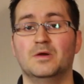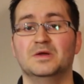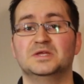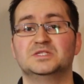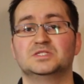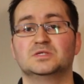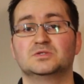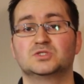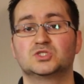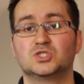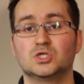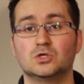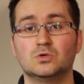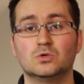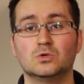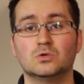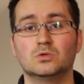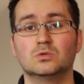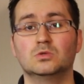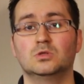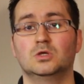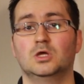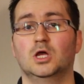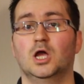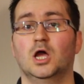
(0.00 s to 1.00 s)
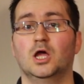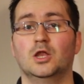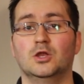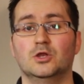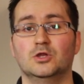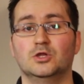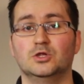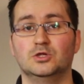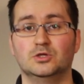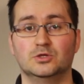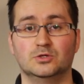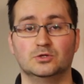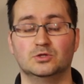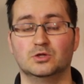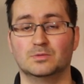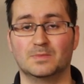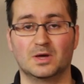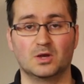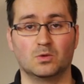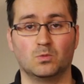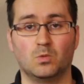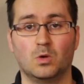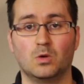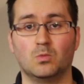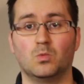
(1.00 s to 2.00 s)
It's a tool, and no
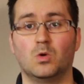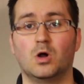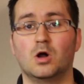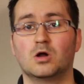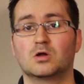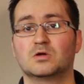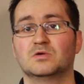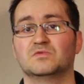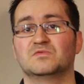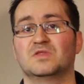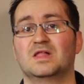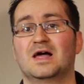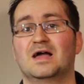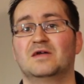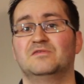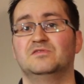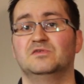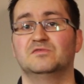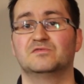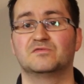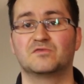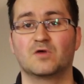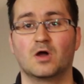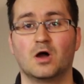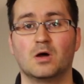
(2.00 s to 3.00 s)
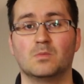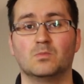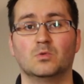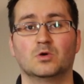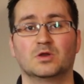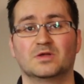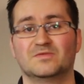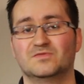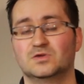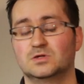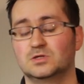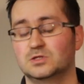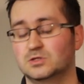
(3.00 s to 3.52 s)
matter what walk of life you're from, whatever